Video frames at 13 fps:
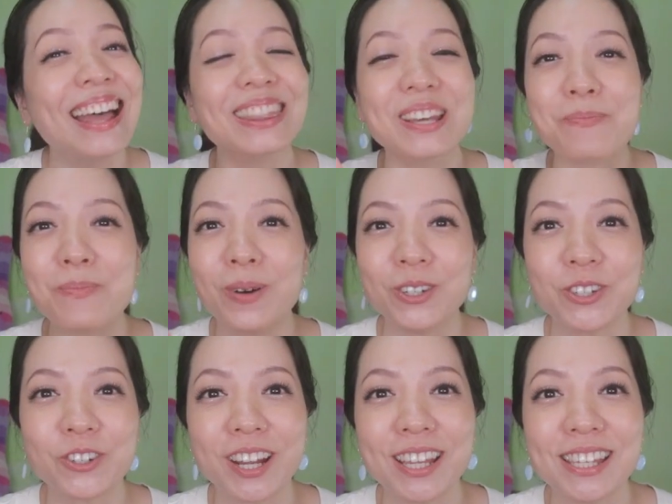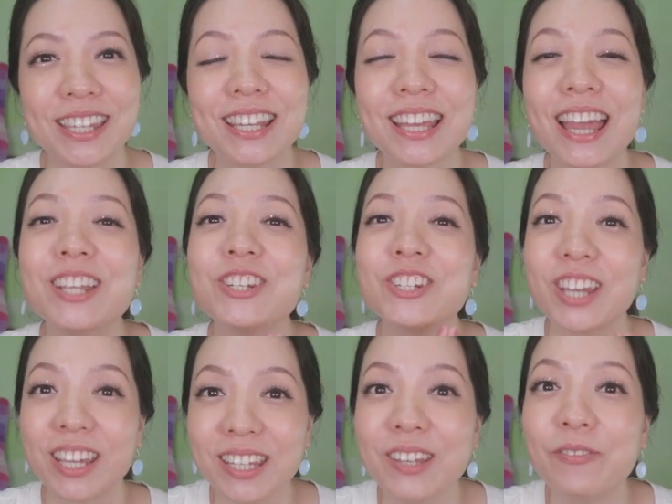the moisturizing and
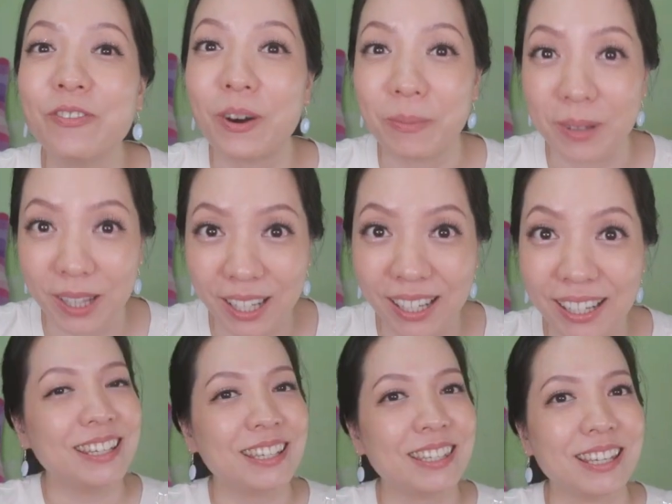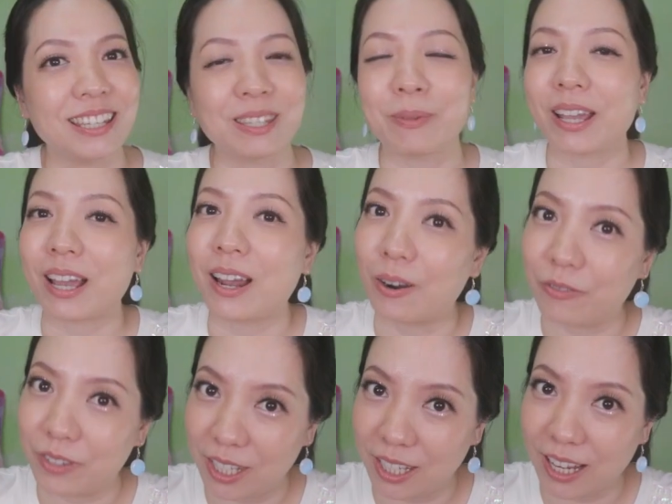shiny formula. This is my cup
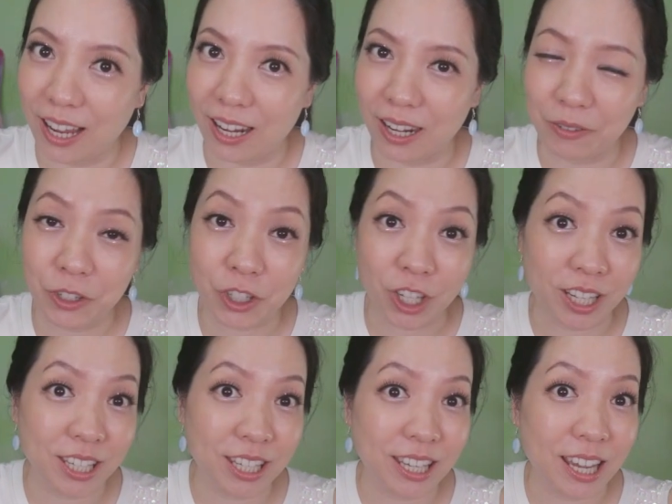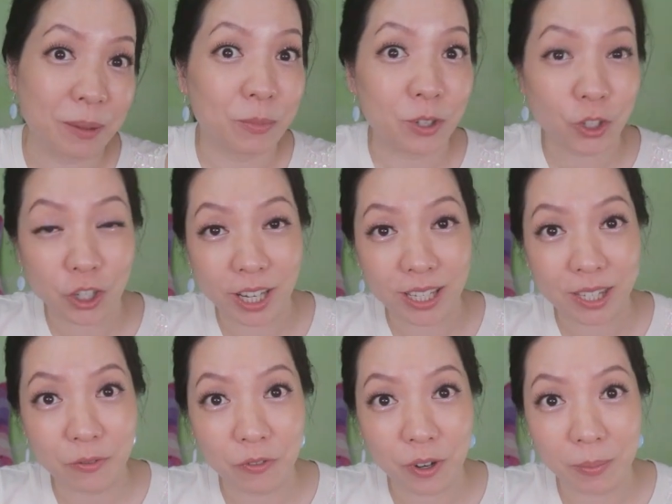of tea. I love shiny and
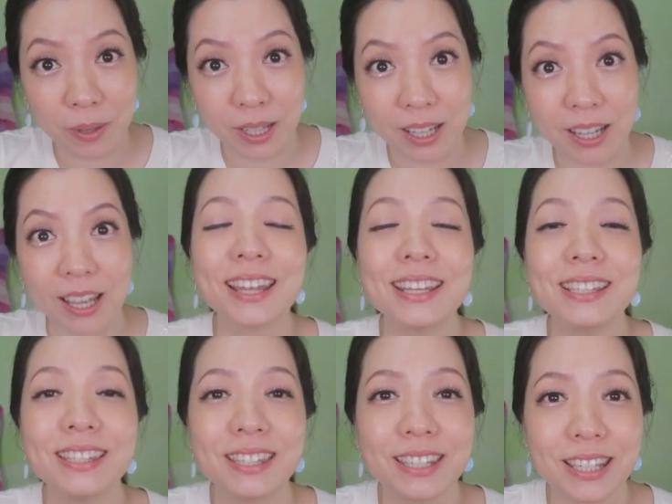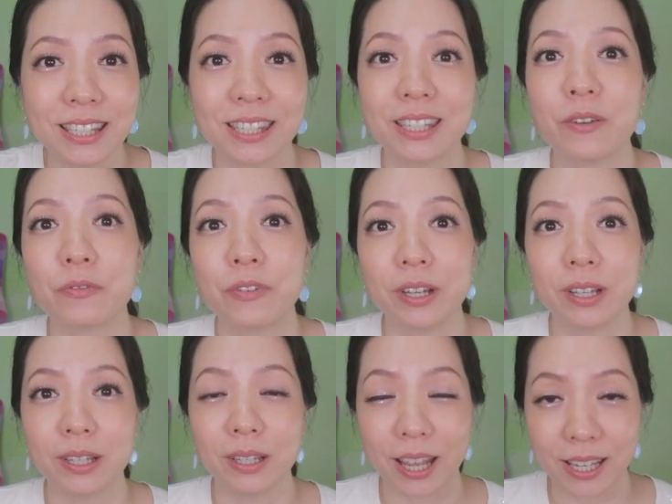moisturizing formula. And I did
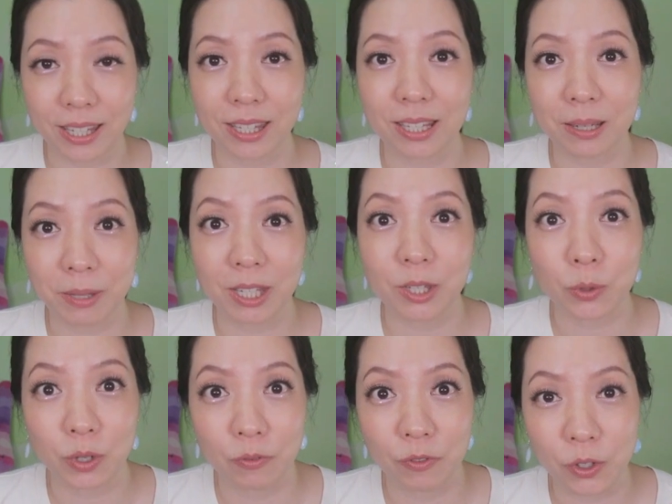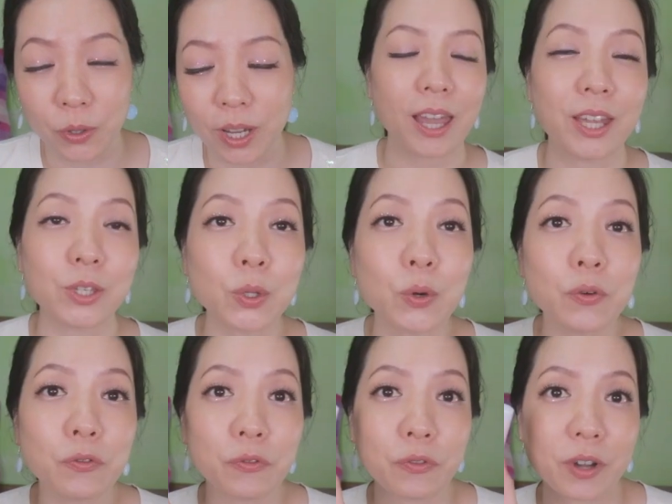several Essence lipsticks review. And
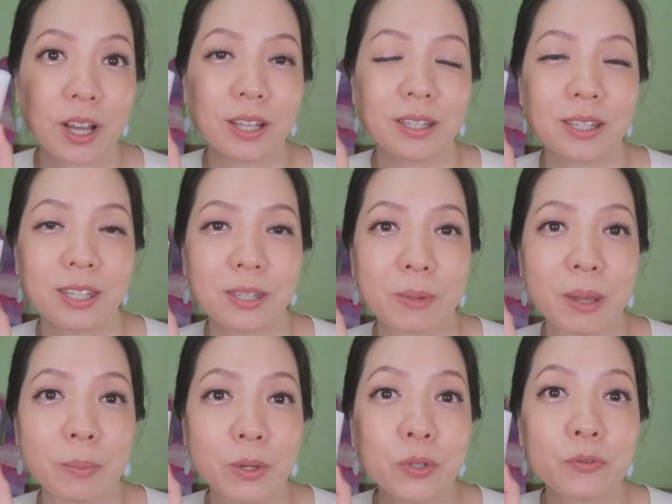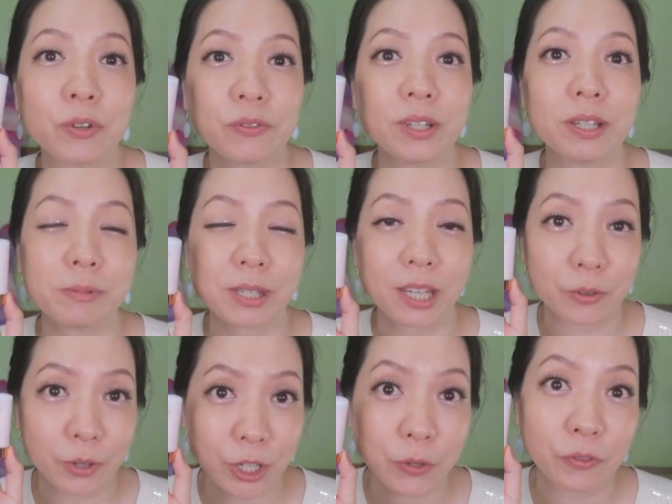so far, this is my most favorite
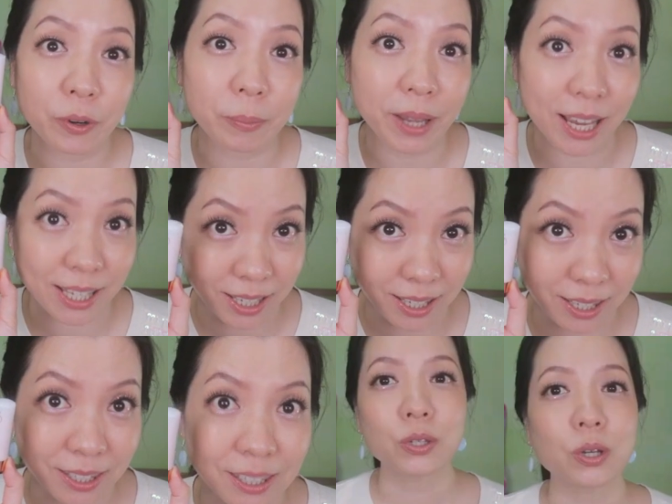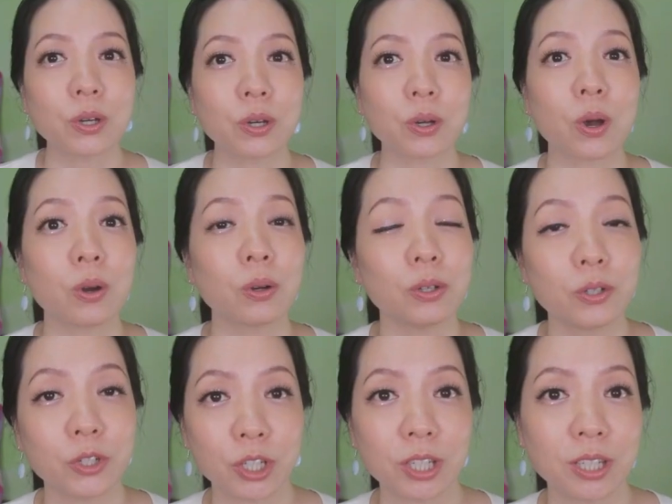lipstick range from Essence. So
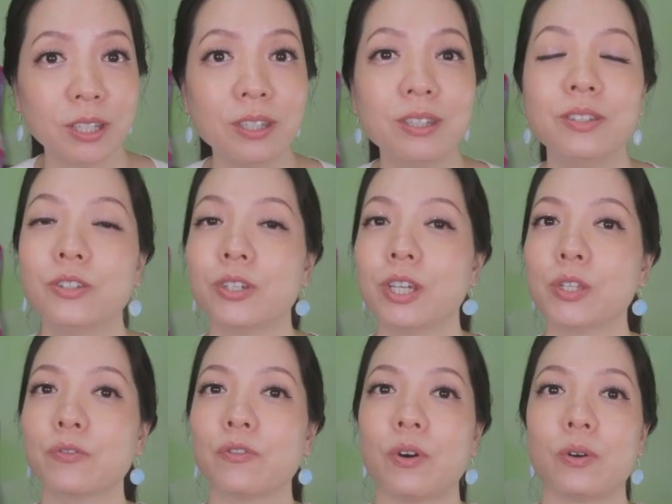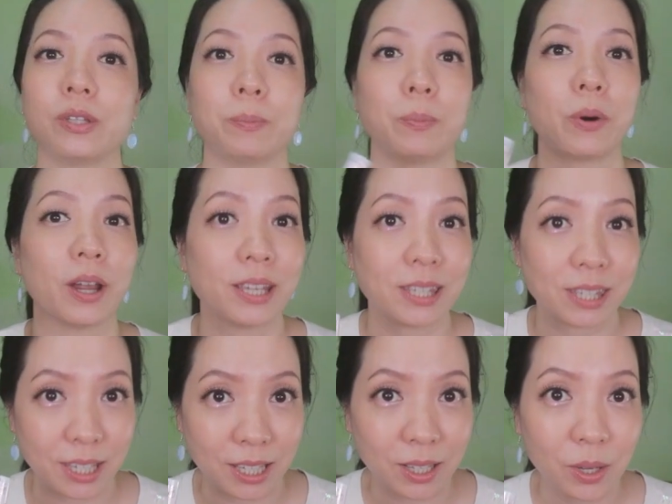conclusion, just for the
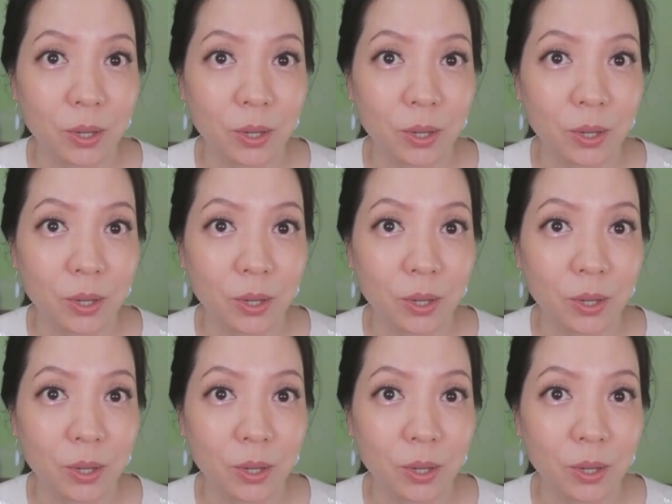pricing,